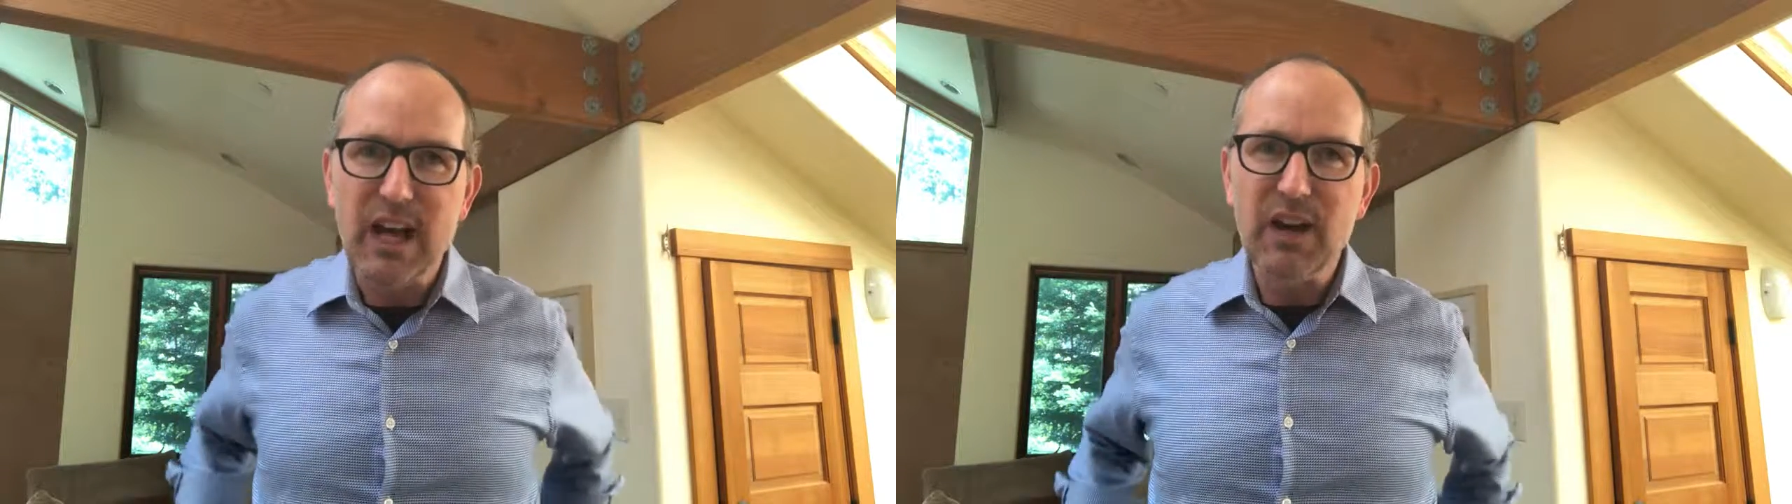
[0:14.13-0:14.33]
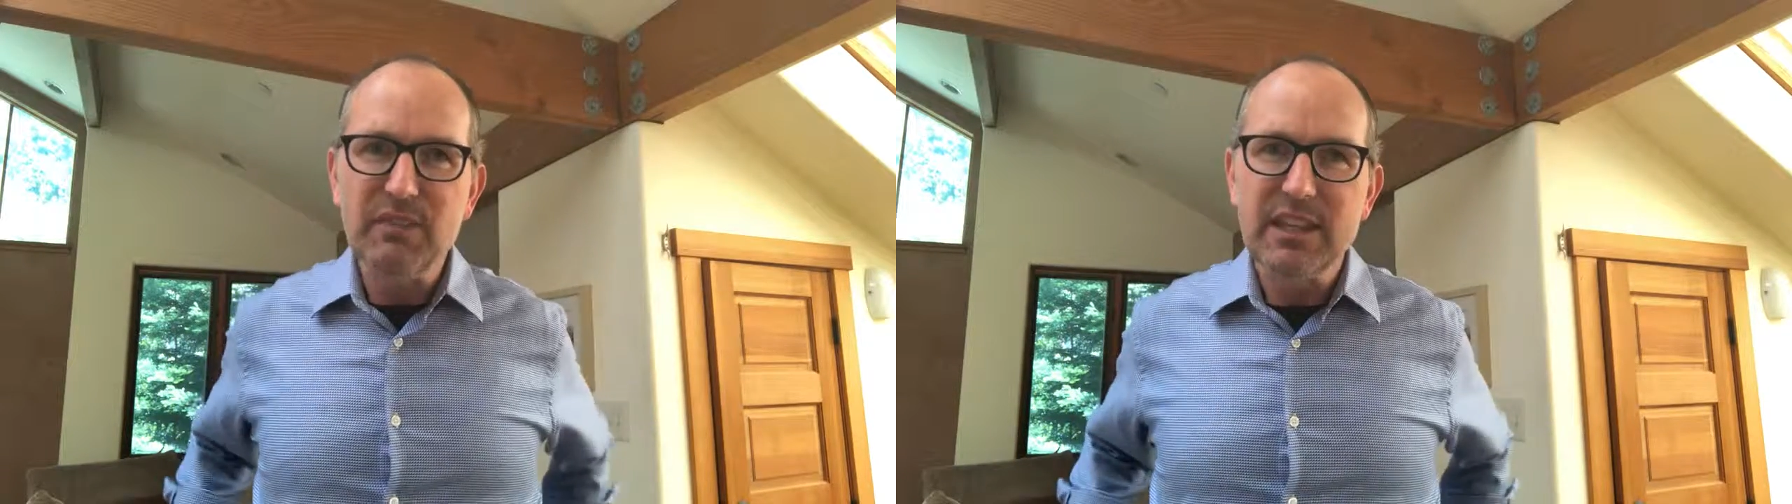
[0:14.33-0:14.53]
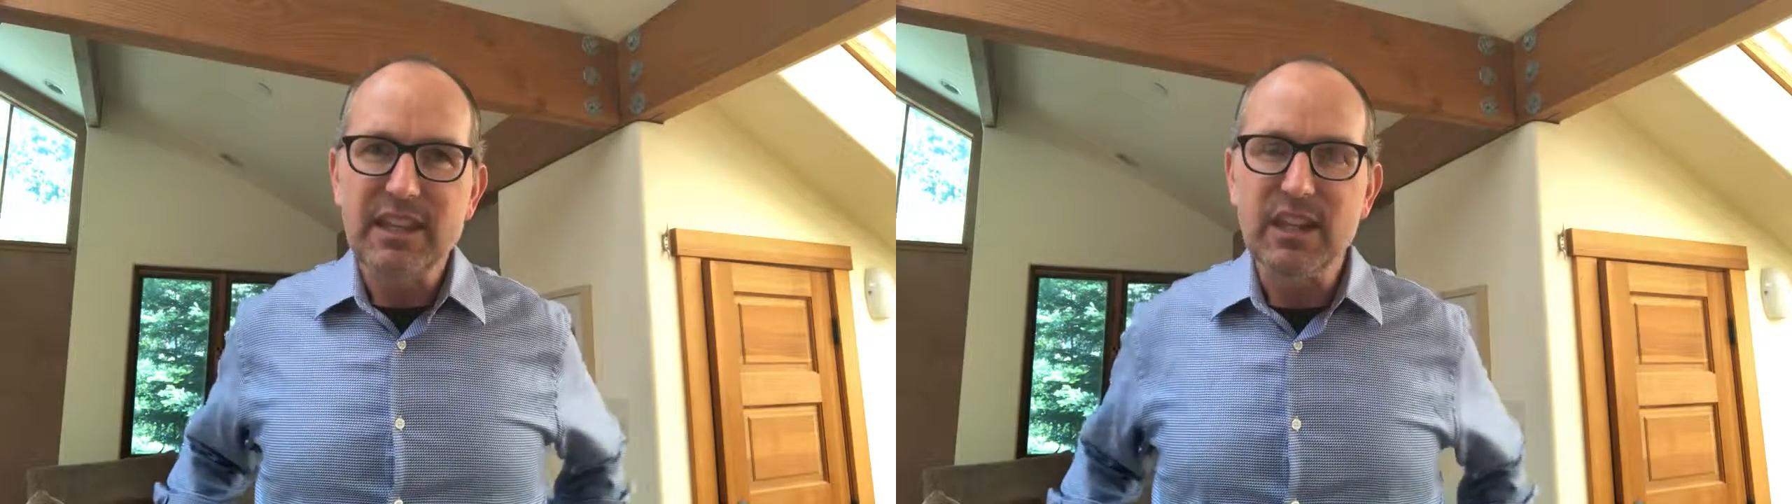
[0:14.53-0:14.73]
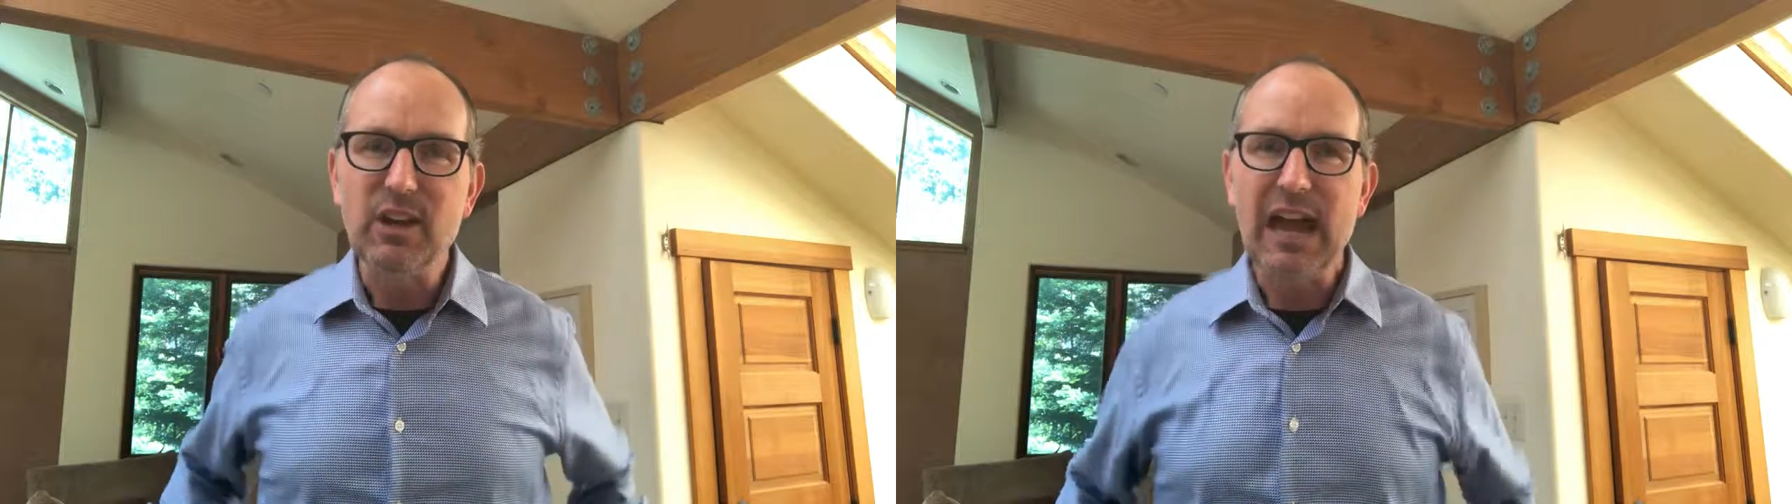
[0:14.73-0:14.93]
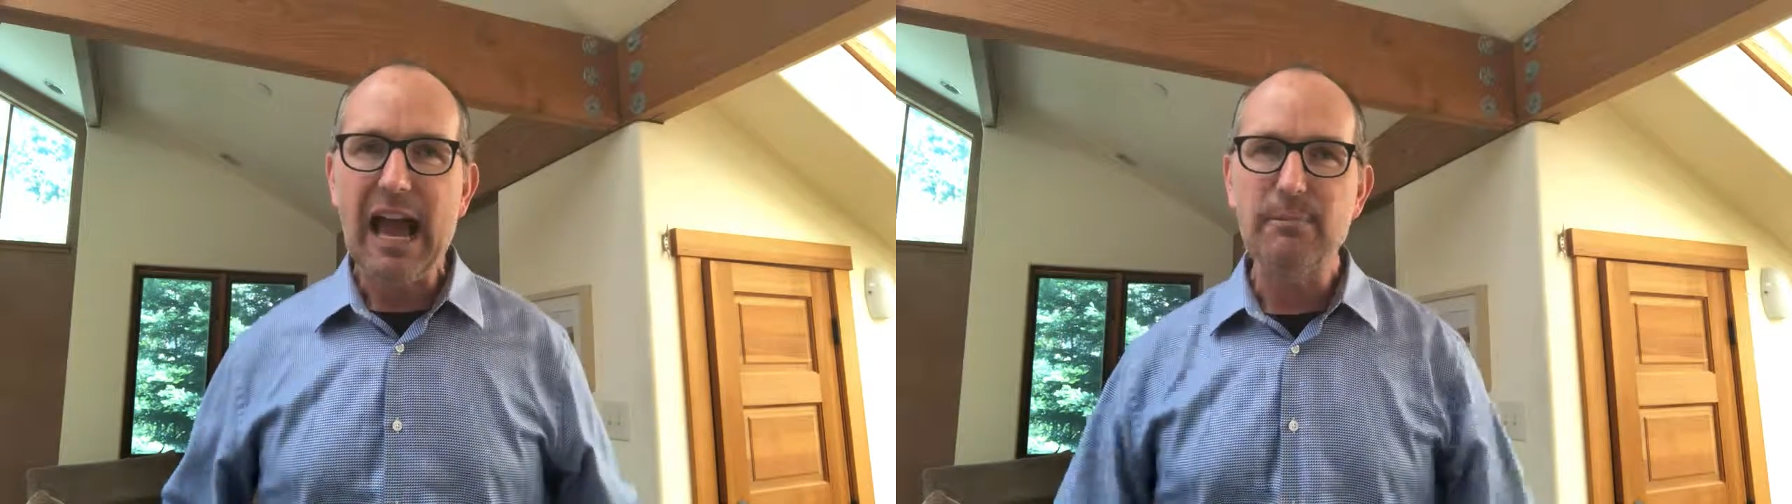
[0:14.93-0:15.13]
of the
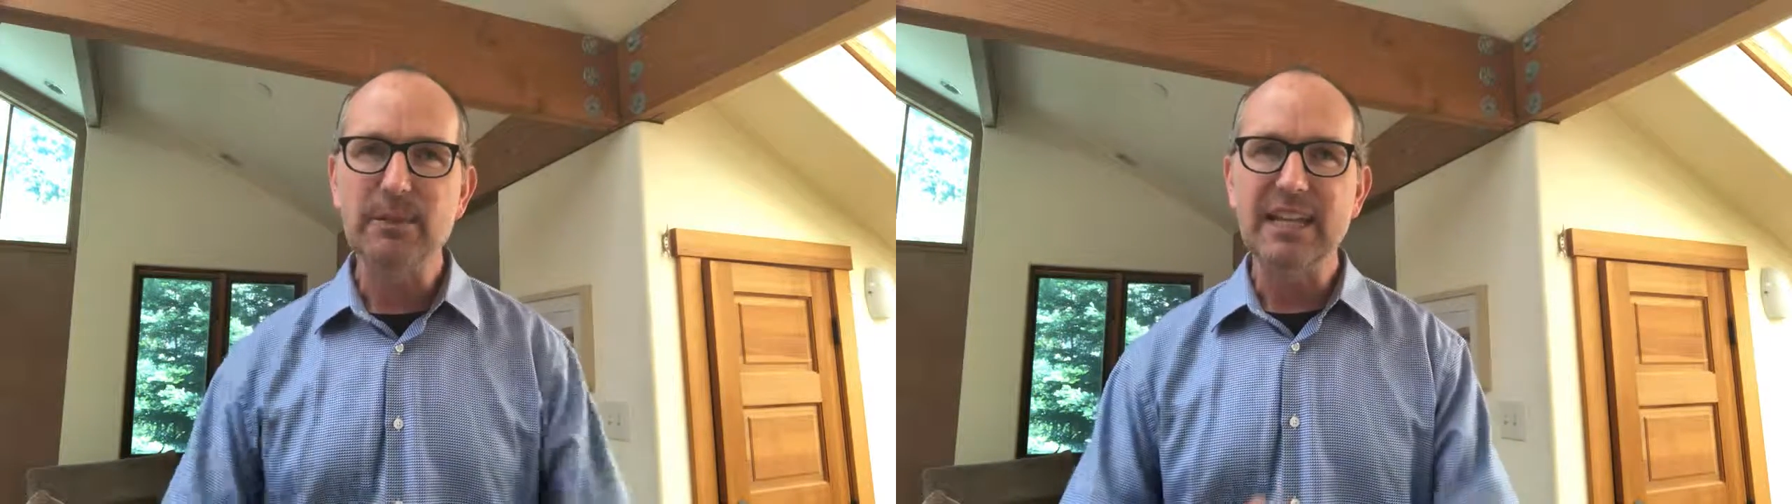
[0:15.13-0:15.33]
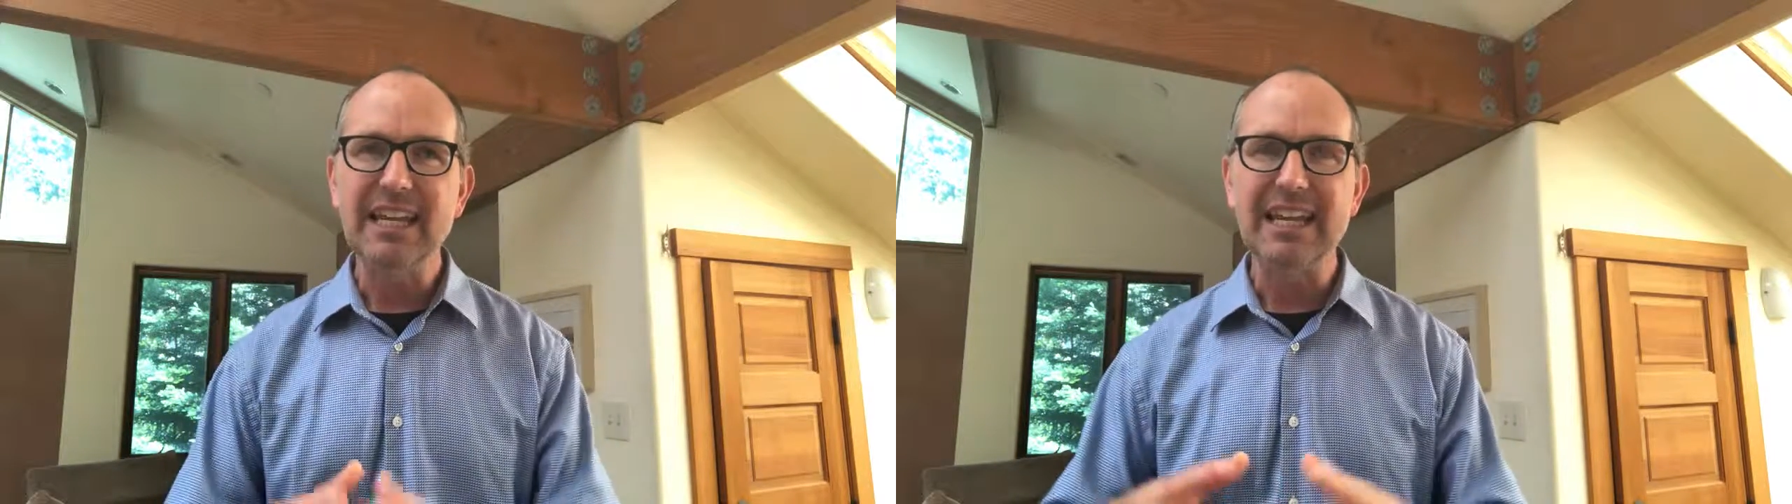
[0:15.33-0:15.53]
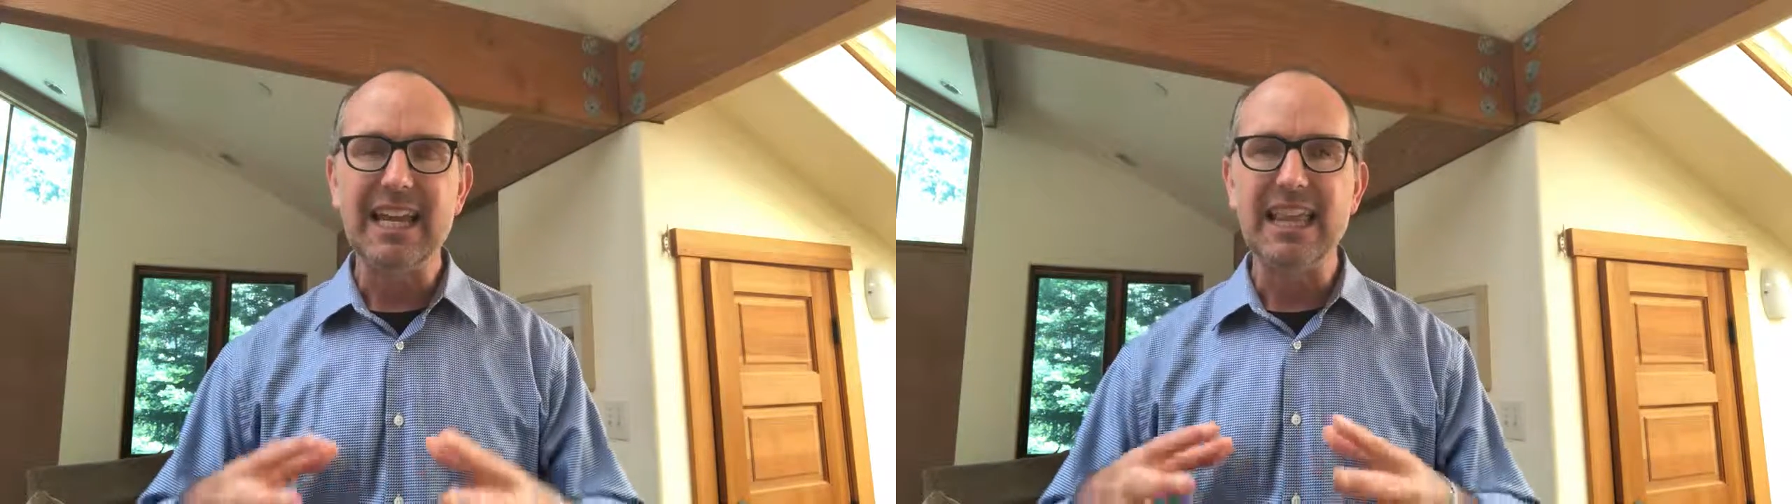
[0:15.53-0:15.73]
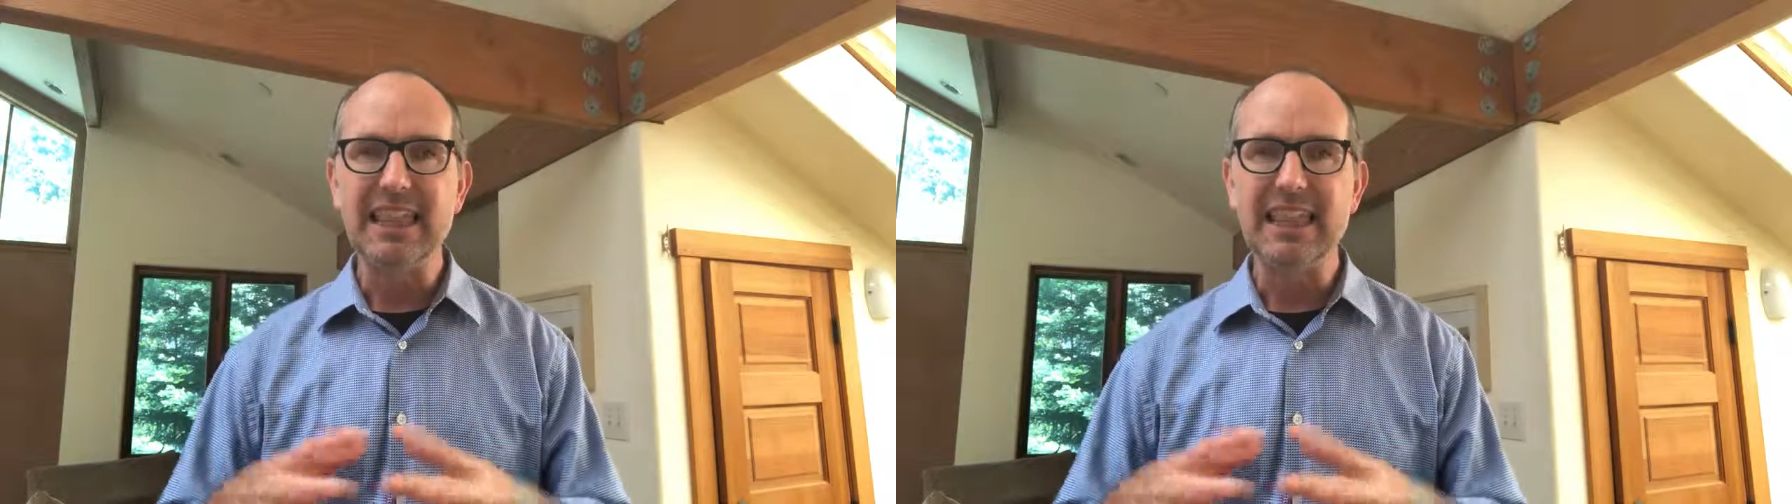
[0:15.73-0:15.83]
year happening